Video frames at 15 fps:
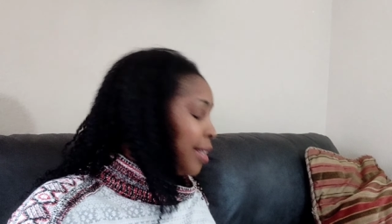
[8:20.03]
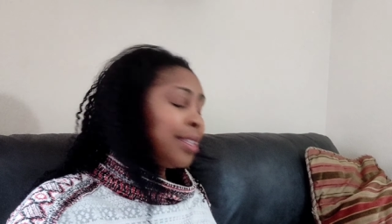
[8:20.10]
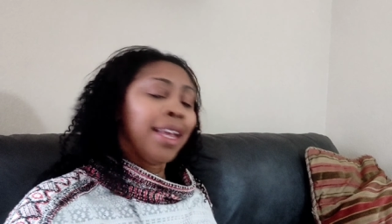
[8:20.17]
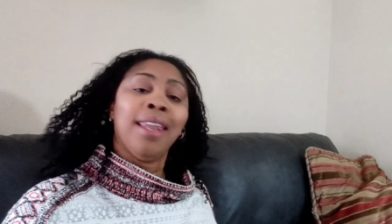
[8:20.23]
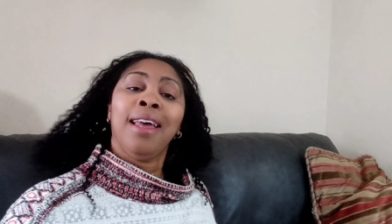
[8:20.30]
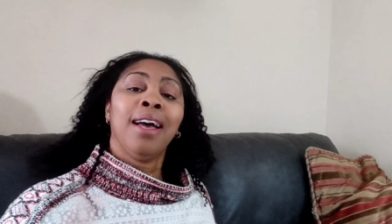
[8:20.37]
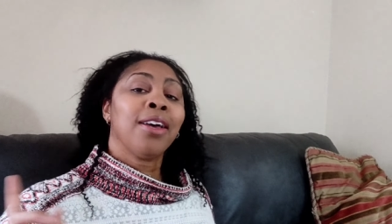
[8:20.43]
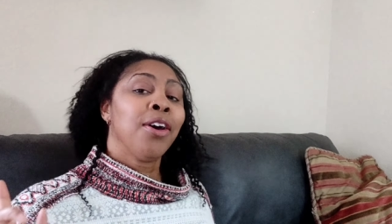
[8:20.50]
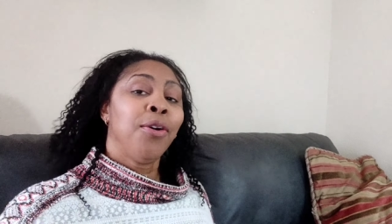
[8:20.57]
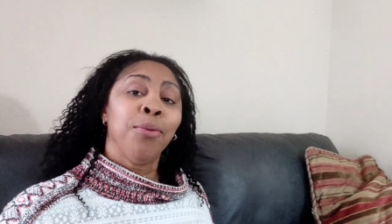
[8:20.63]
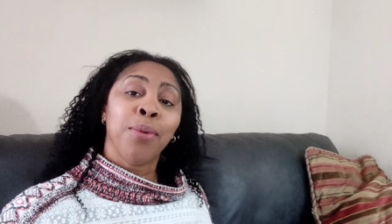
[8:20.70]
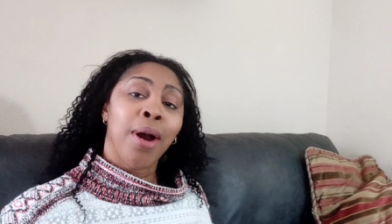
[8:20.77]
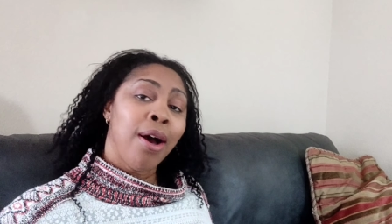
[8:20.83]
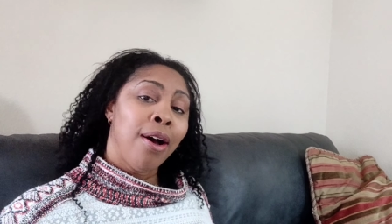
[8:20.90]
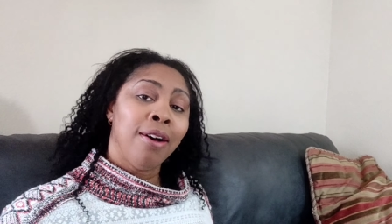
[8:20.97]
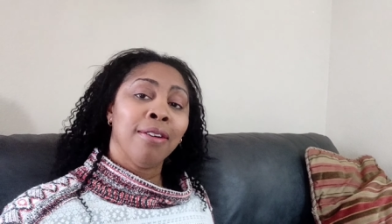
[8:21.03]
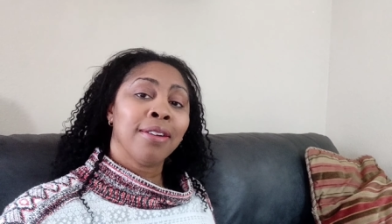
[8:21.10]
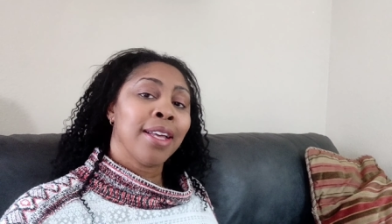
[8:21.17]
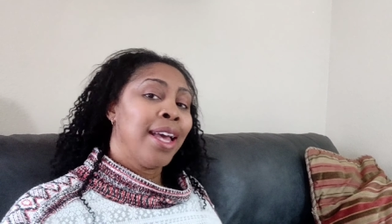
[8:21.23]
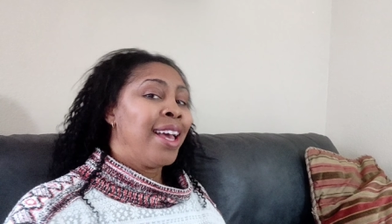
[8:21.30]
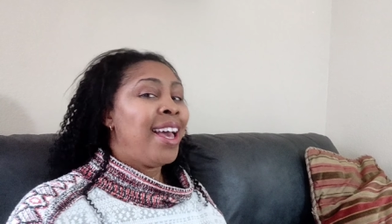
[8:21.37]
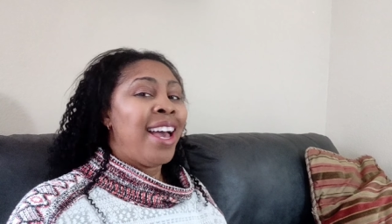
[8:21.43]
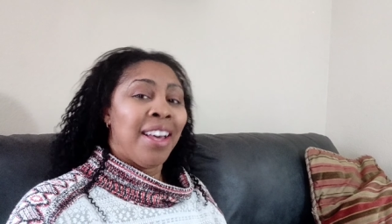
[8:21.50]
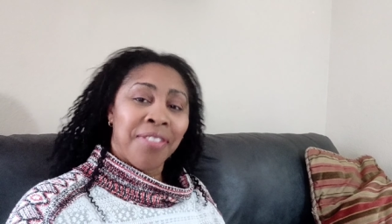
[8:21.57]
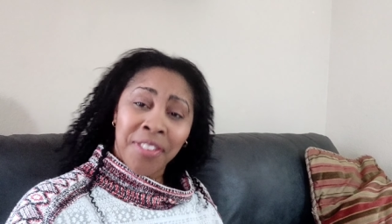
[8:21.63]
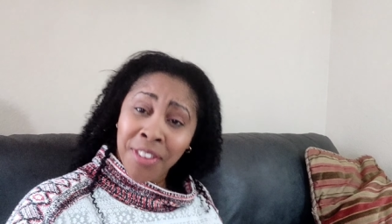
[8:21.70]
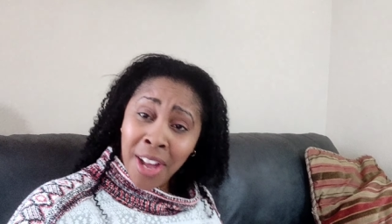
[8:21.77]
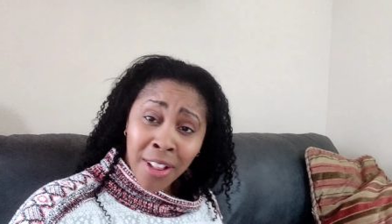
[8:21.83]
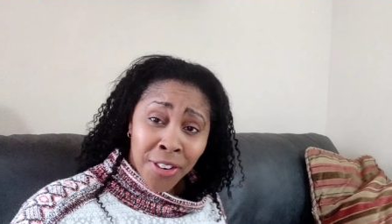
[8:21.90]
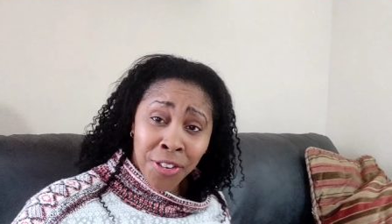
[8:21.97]
You guys cannot go wrong at
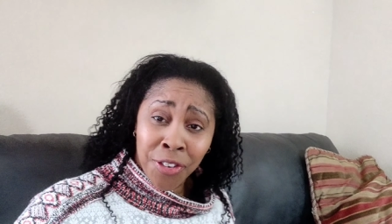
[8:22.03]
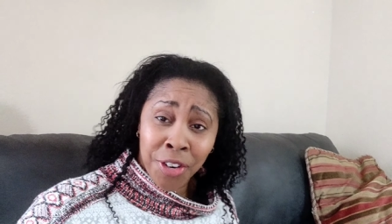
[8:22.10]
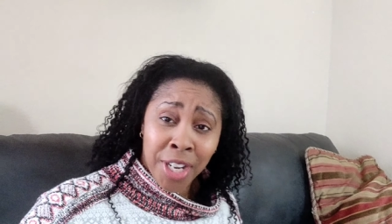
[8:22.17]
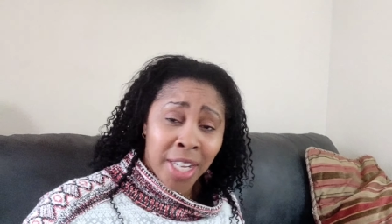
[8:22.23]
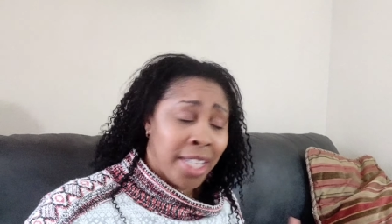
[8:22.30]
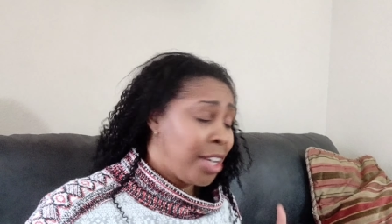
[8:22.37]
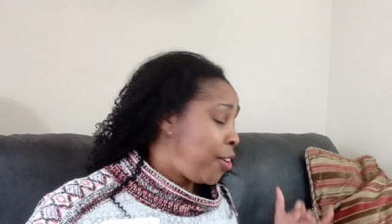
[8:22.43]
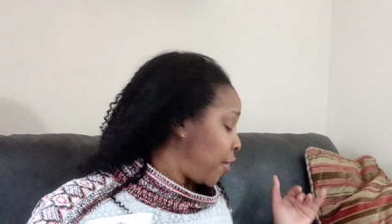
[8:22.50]
the Dollar Tree,